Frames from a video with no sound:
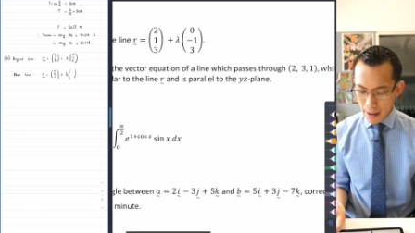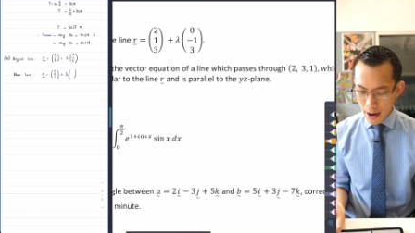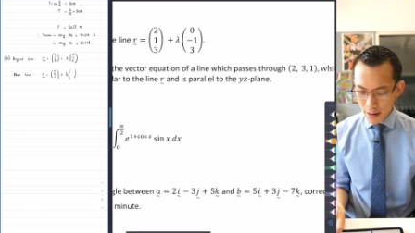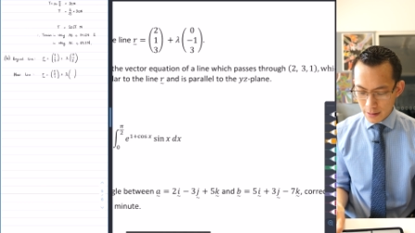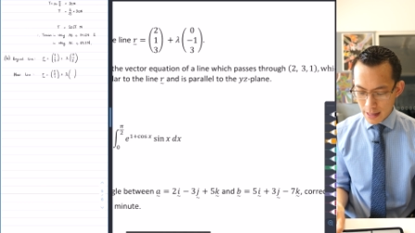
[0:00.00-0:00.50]

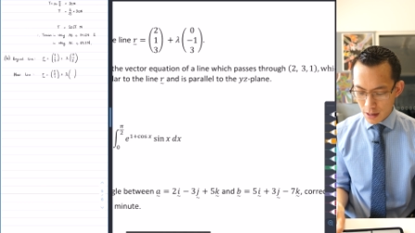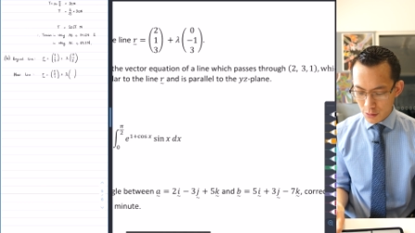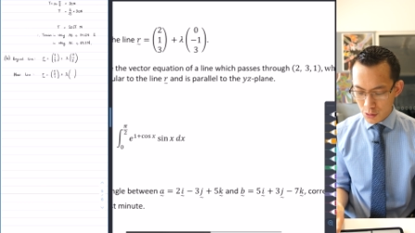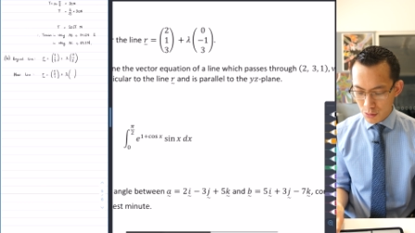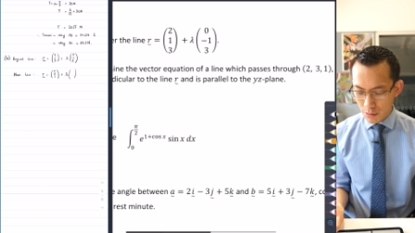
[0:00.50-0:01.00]

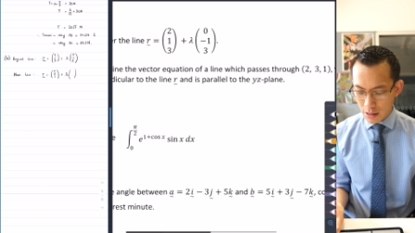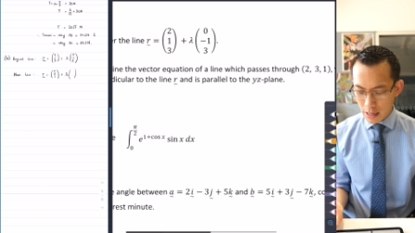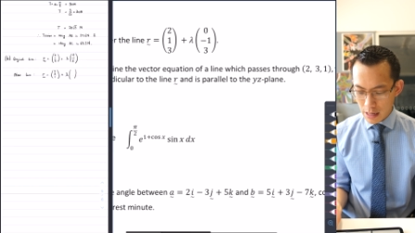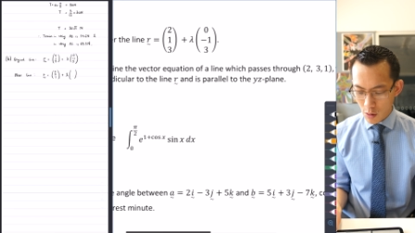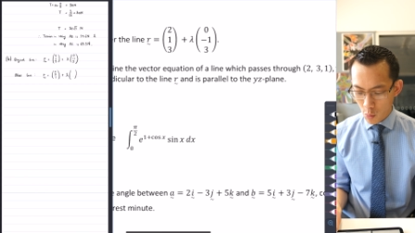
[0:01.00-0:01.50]
parallel to
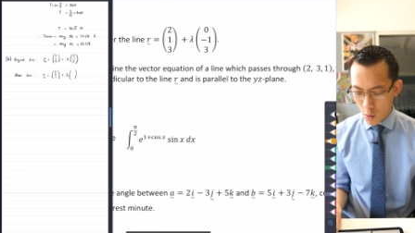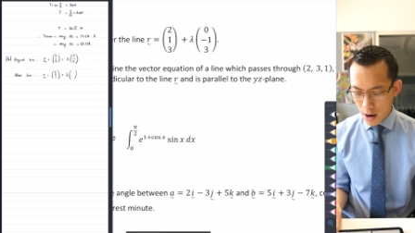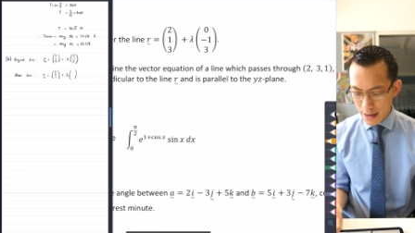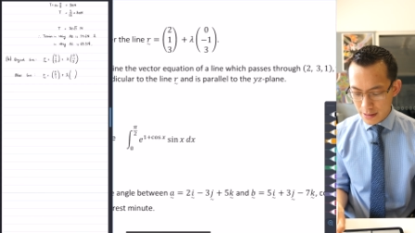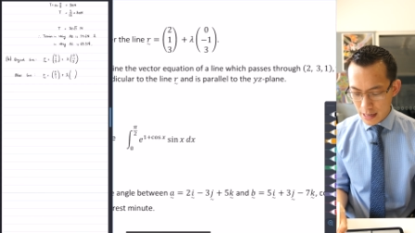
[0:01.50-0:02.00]
the
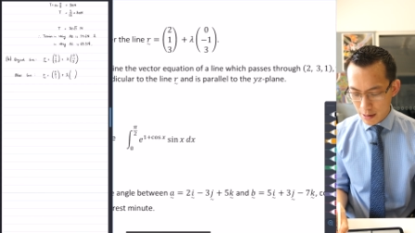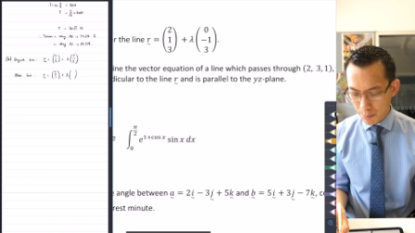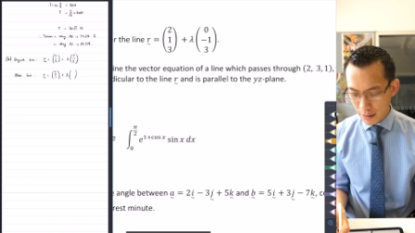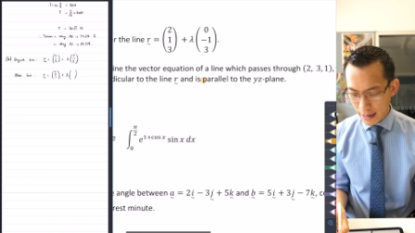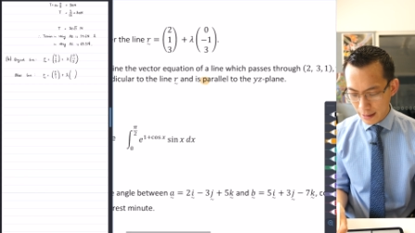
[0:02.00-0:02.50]
YZ
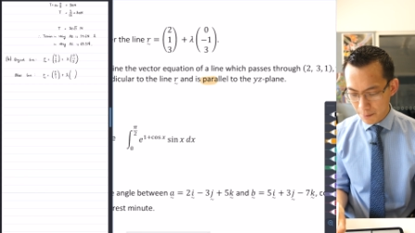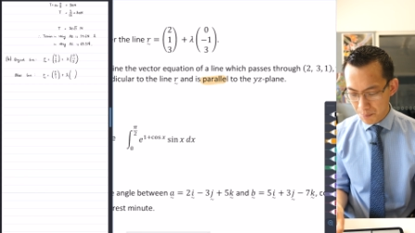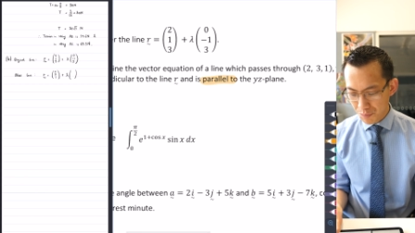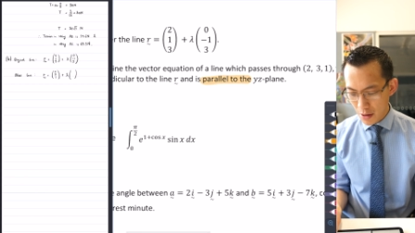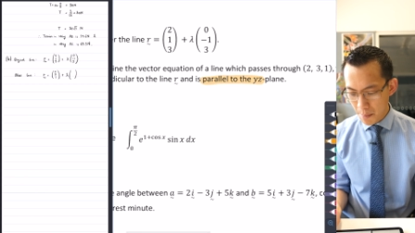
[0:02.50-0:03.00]
plane,
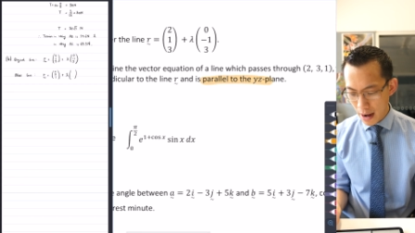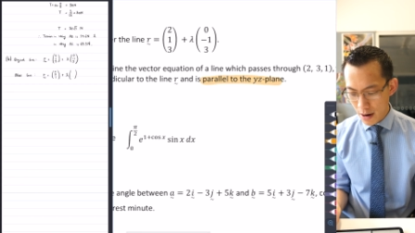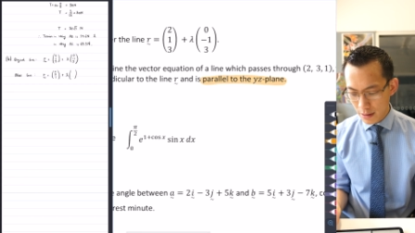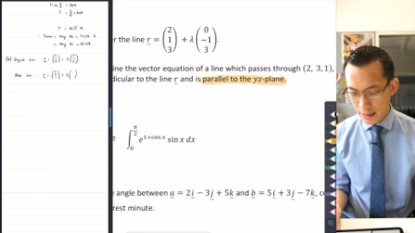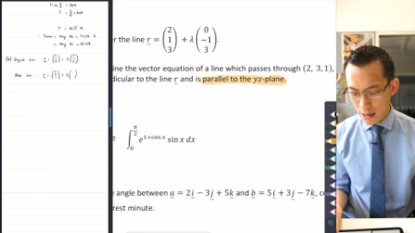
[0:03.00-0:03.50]

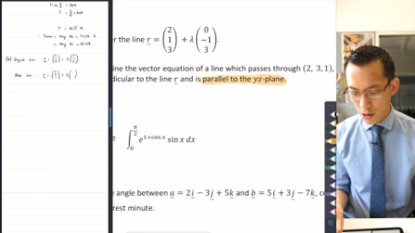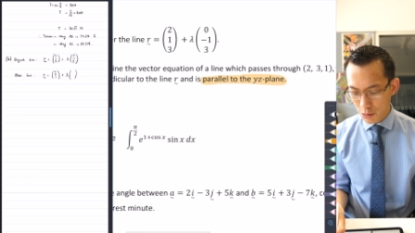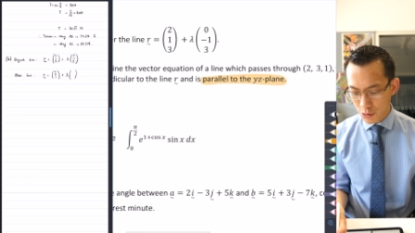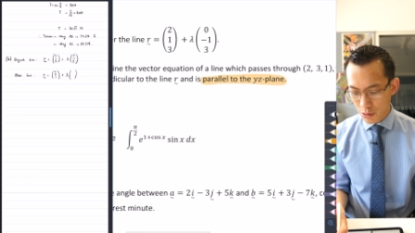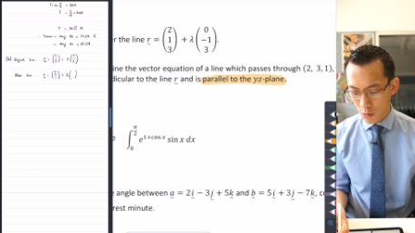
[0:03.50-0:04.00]
parallel
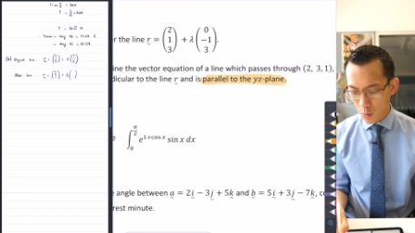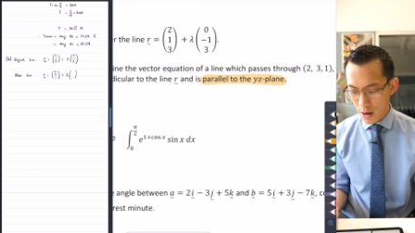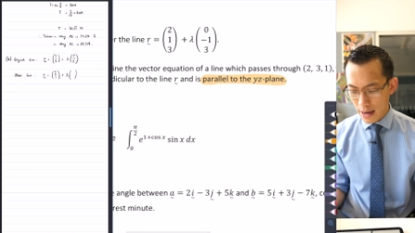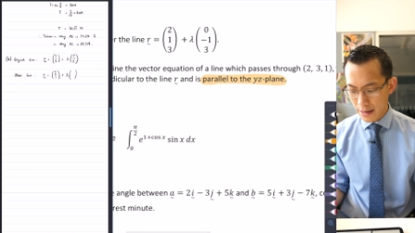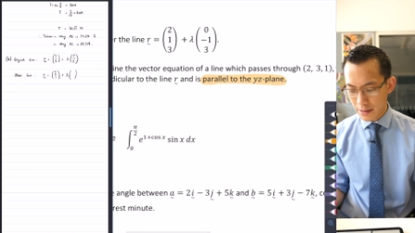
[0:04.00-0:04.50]
to the
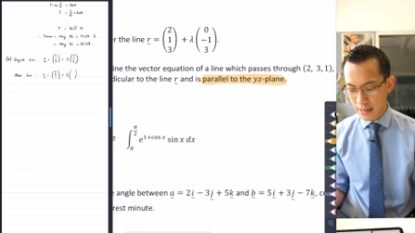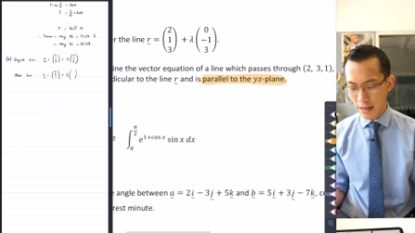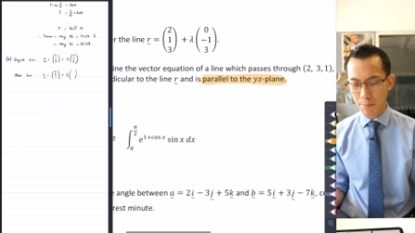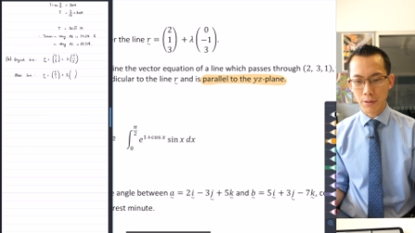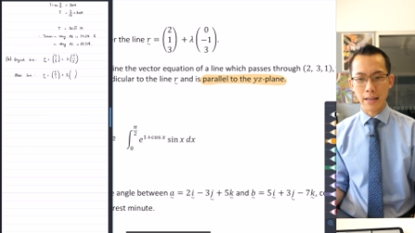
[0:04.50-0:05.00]

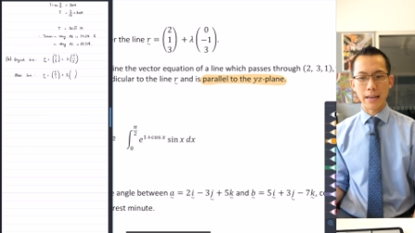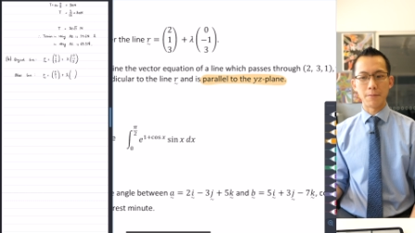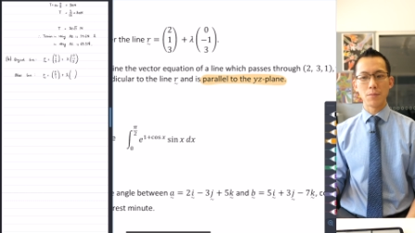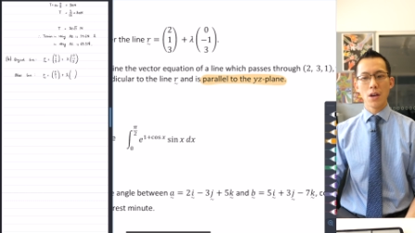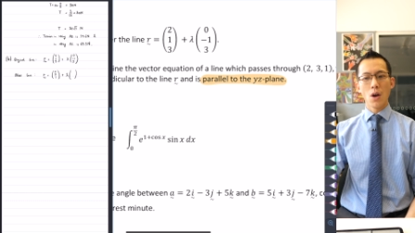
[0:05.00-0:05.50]
YZ
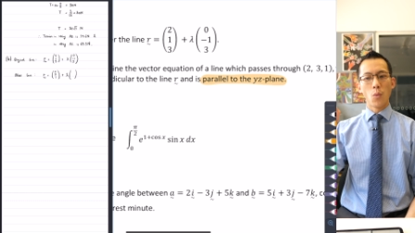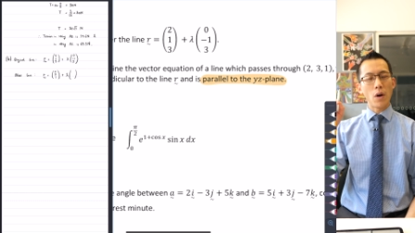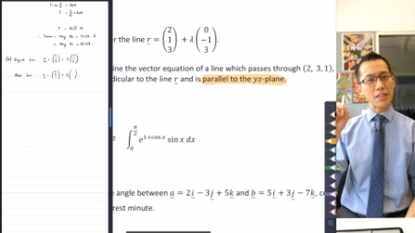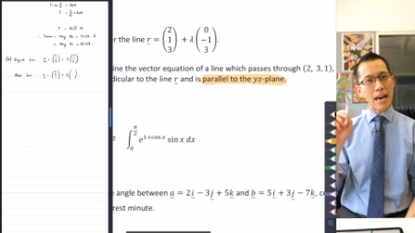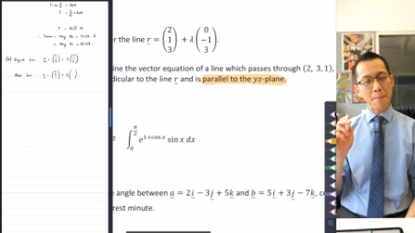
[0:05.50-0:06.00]
plane.
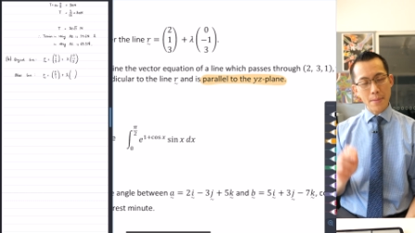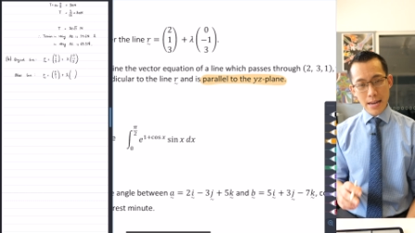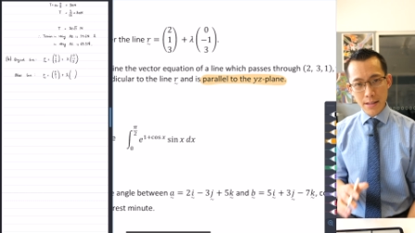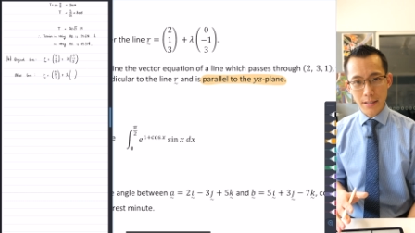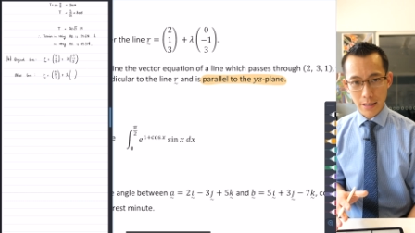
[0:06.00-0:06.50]
What that
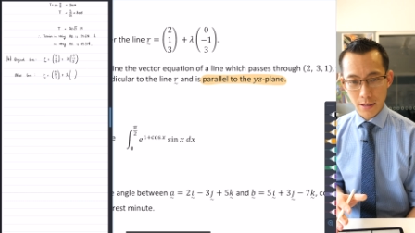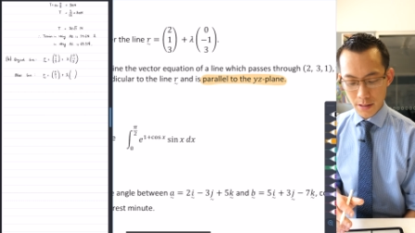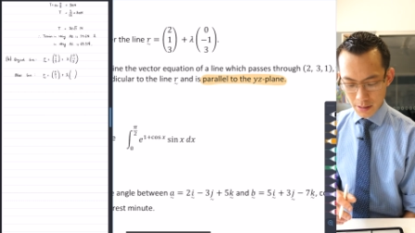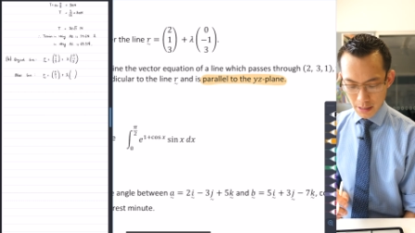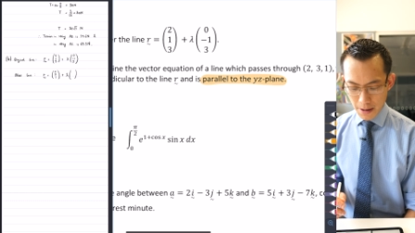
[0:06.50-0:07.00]
means
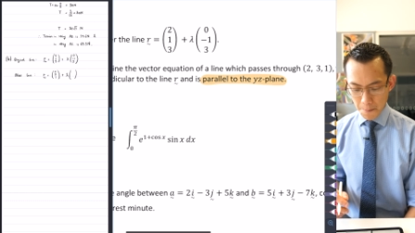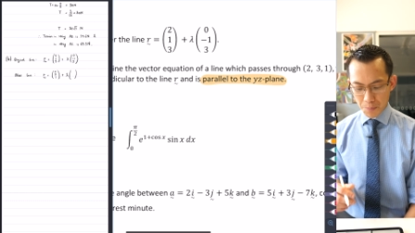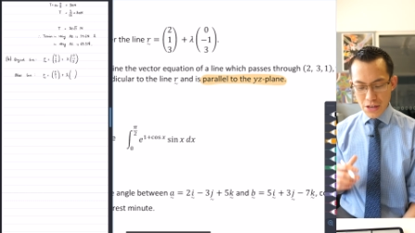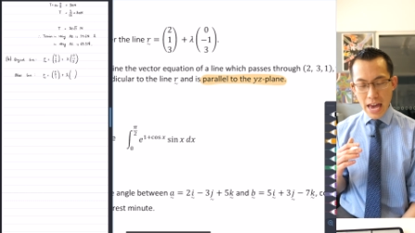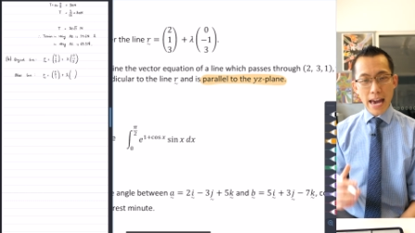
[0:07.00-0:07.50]
is
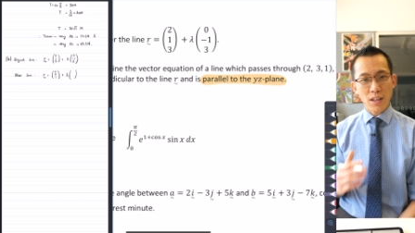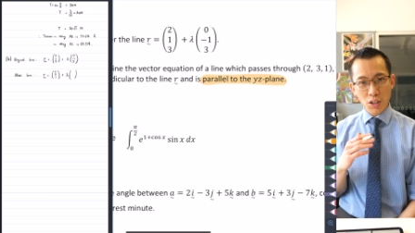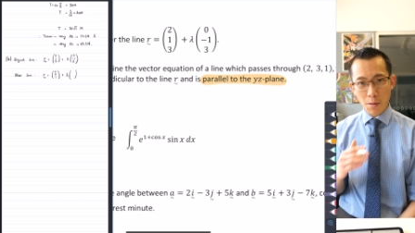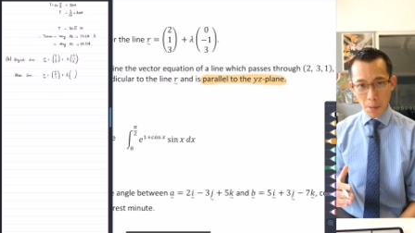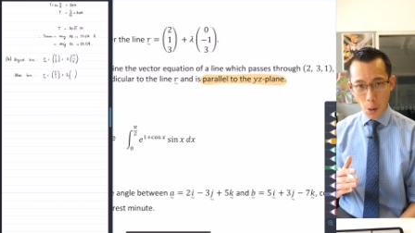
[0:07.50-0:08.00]
the X
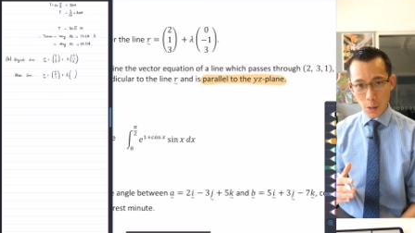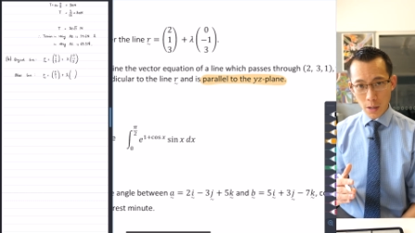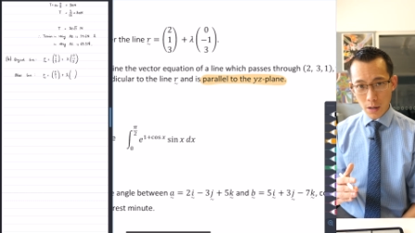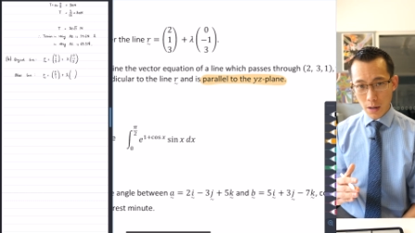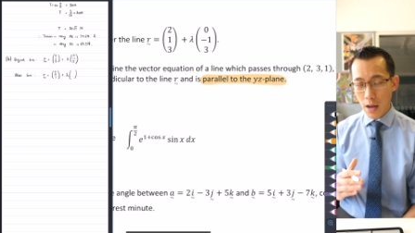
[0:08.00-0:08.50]

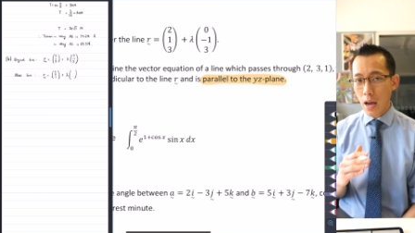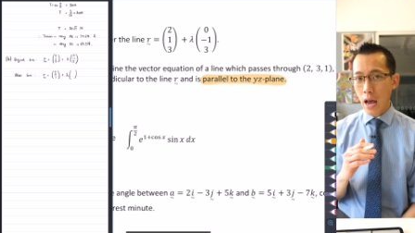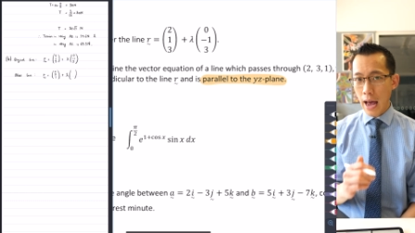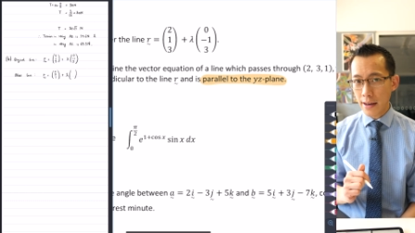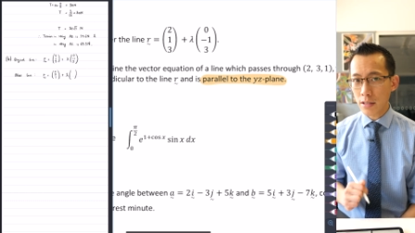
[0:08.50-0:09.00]
component
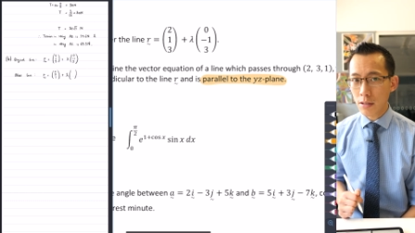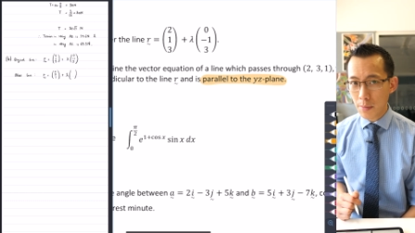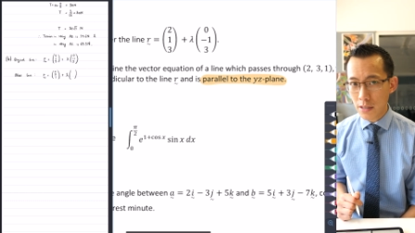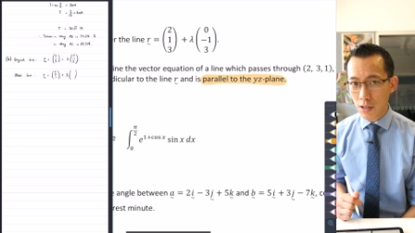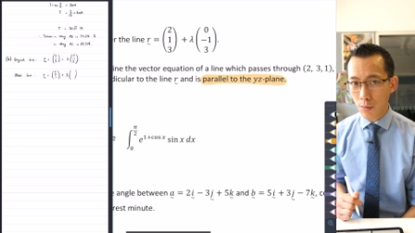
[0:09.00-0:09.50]
has to
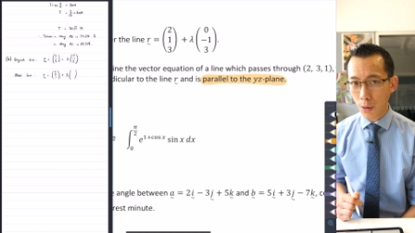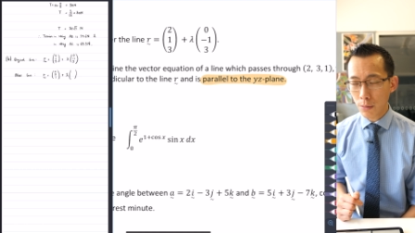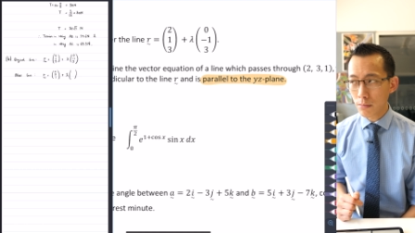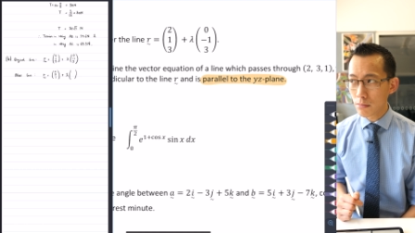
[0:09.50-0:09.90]
be zero.